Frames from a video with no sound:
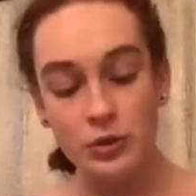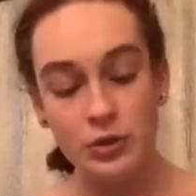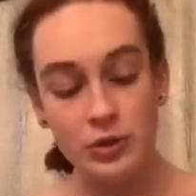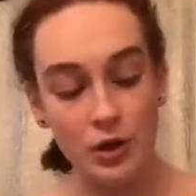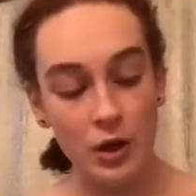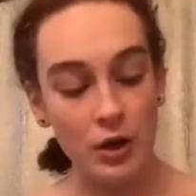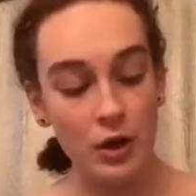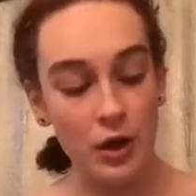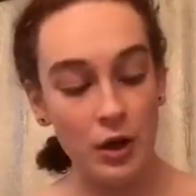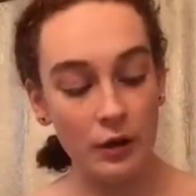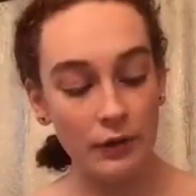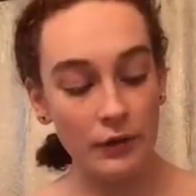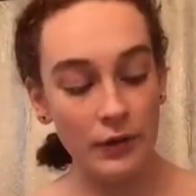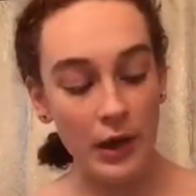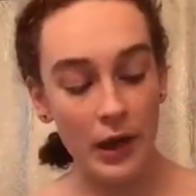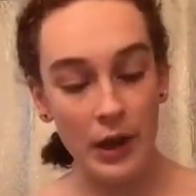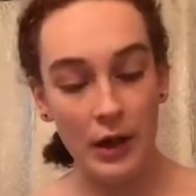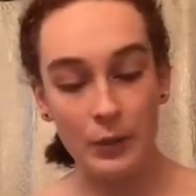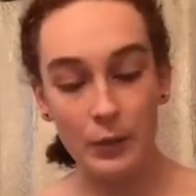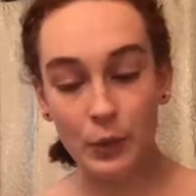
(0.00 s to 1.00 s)
to start off,
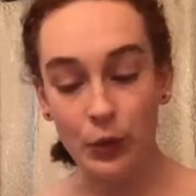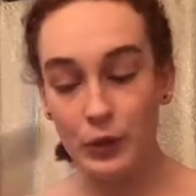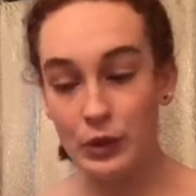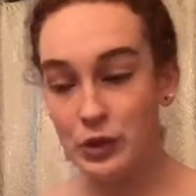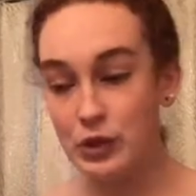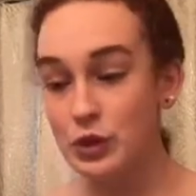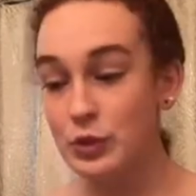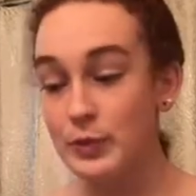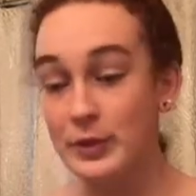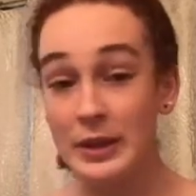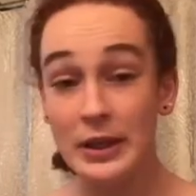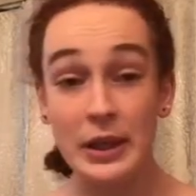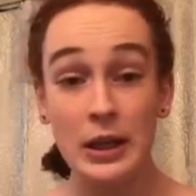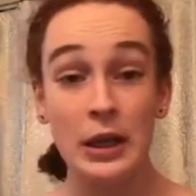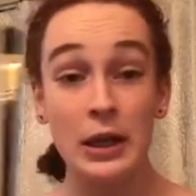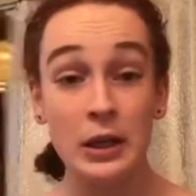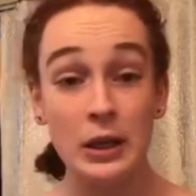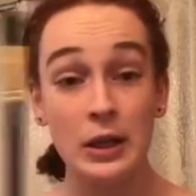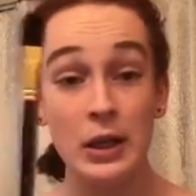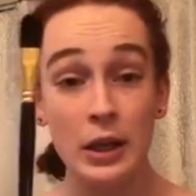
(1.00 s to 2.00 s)
I'm going to be
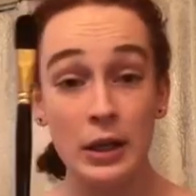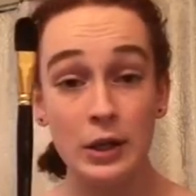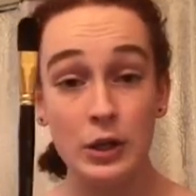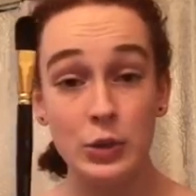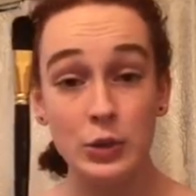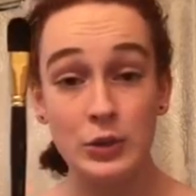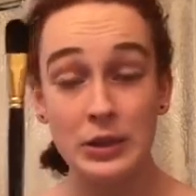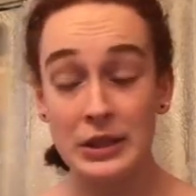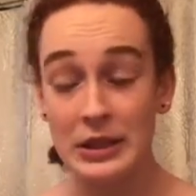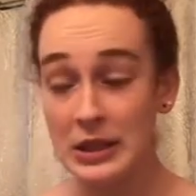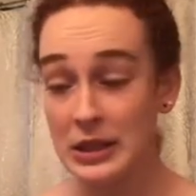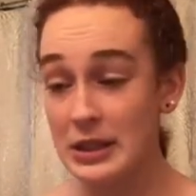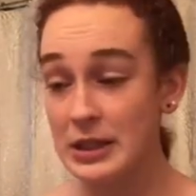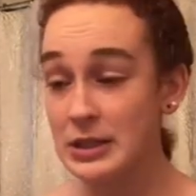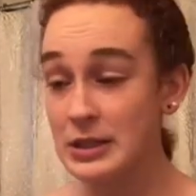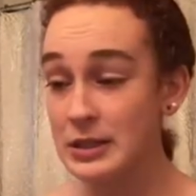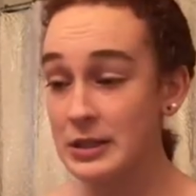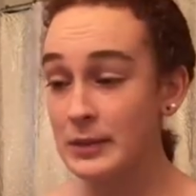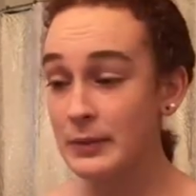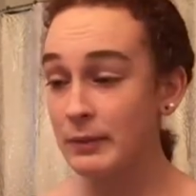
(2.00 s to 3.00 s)
not using
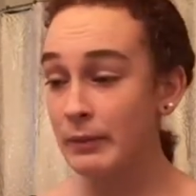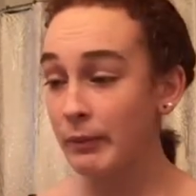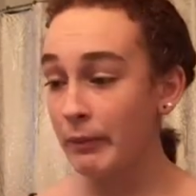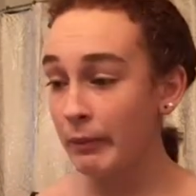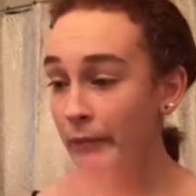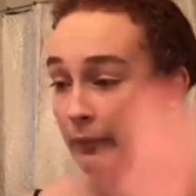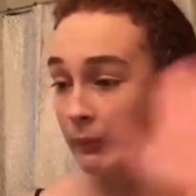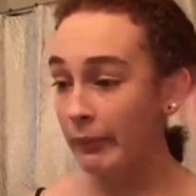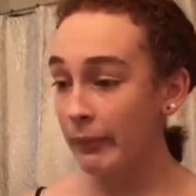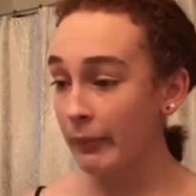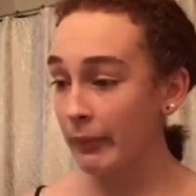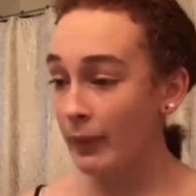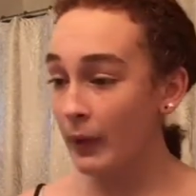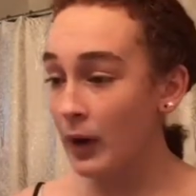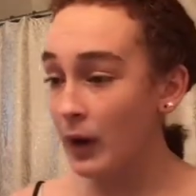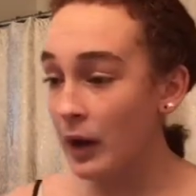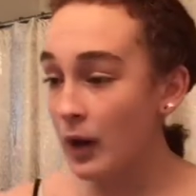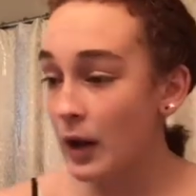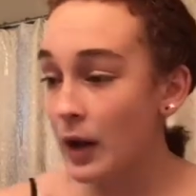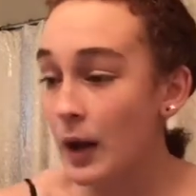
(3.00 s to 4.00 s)
this.
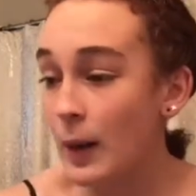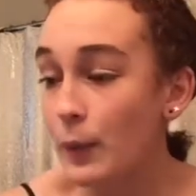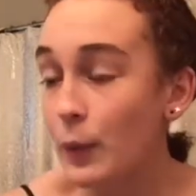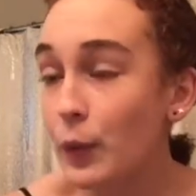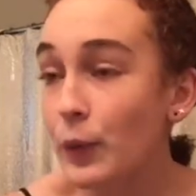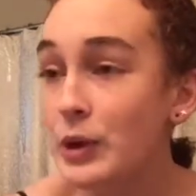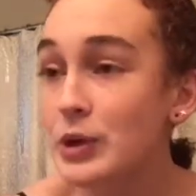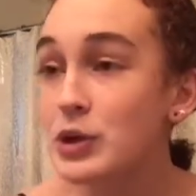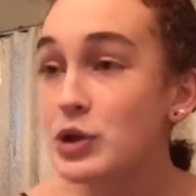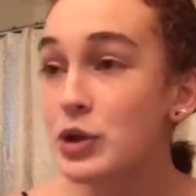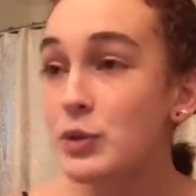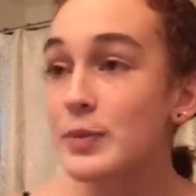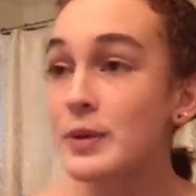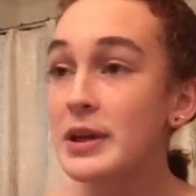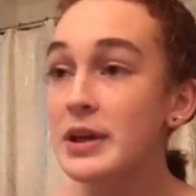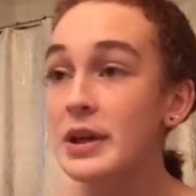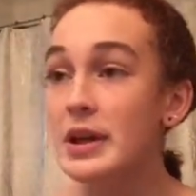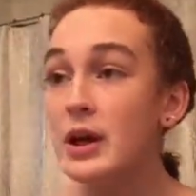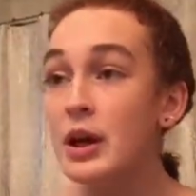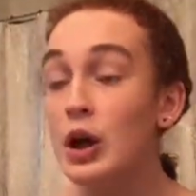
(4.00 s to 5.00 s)
I'm going to
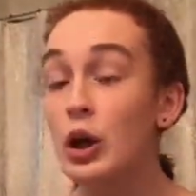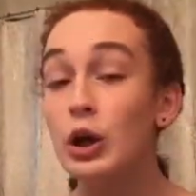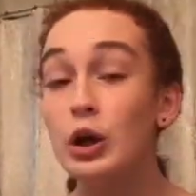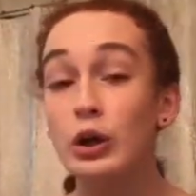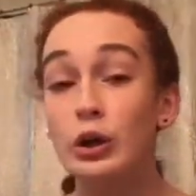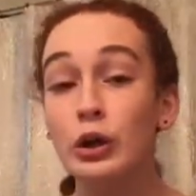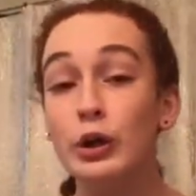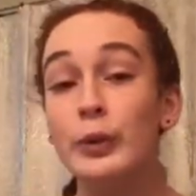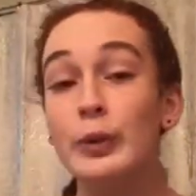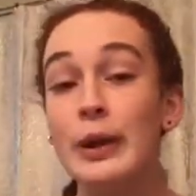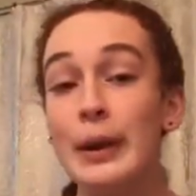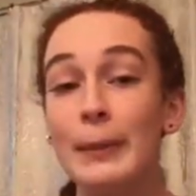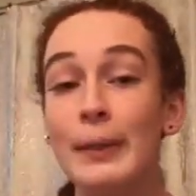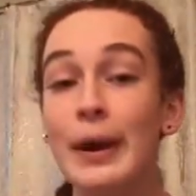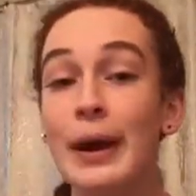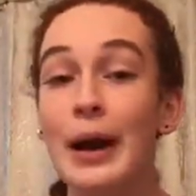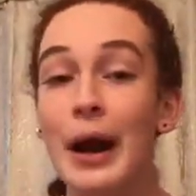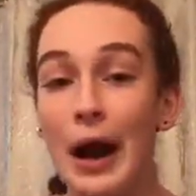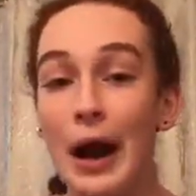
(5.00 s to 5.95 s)
be gluing my